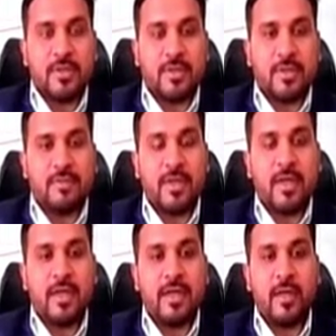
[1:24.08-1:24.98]
So
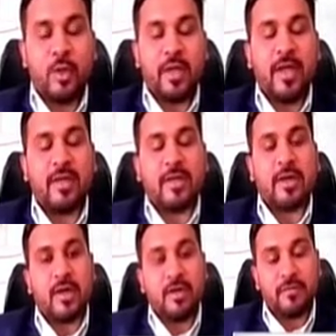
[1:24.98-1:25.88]
definitely looking at the
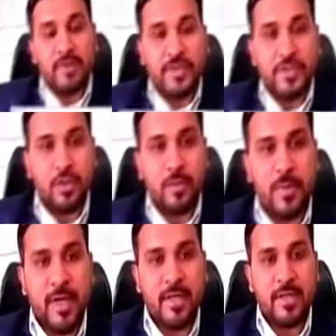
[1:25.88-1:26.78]
current feedstock
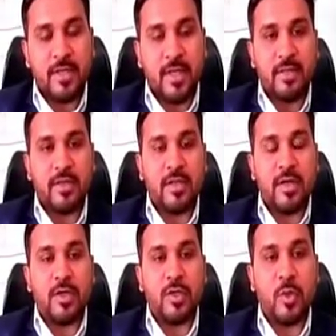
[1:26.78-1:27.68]
price and the
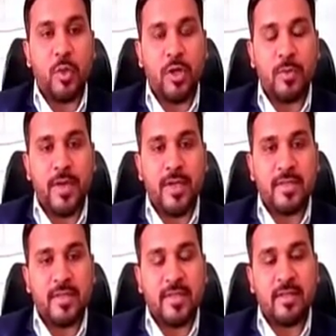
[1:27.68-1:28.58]
current crude oil
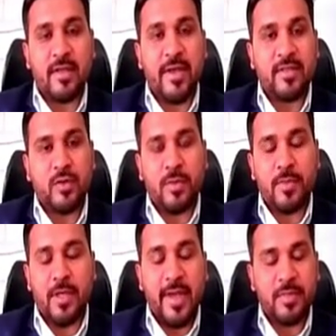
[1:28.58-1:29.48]
prices and the
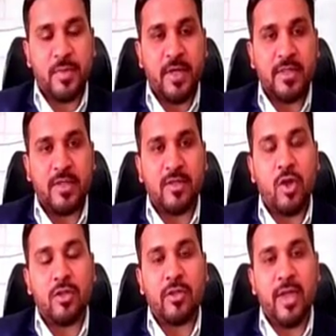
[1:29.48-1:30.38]
gas prices and
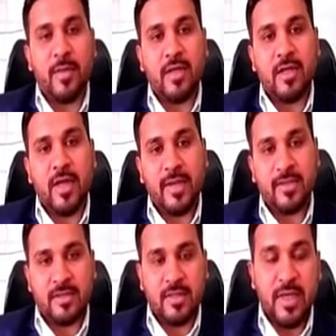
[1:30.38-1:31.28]
all the chemical
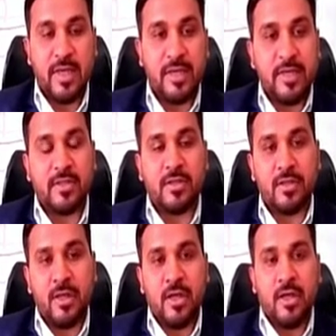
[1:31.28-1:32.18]
has increased
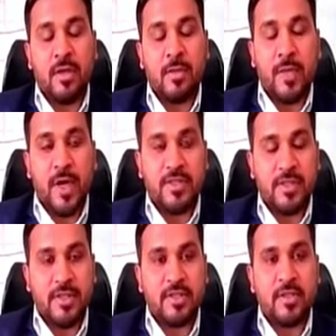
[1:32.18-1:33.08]
the
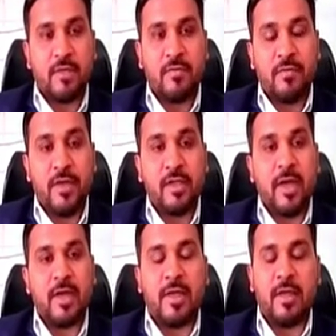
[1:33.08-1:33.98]
prices, we feel
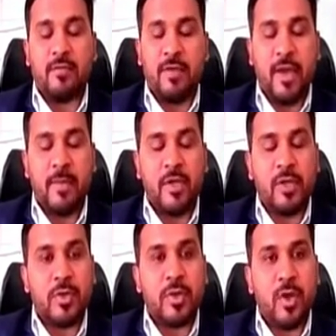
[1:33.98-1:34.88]
that we are able
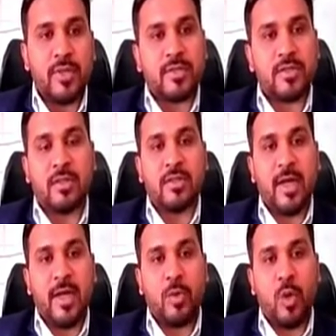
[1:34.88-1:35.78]
to the
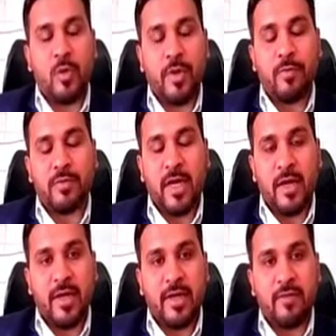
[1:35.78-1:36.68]
target what we have
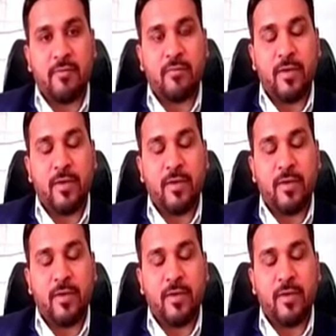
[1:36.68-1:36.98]
targeted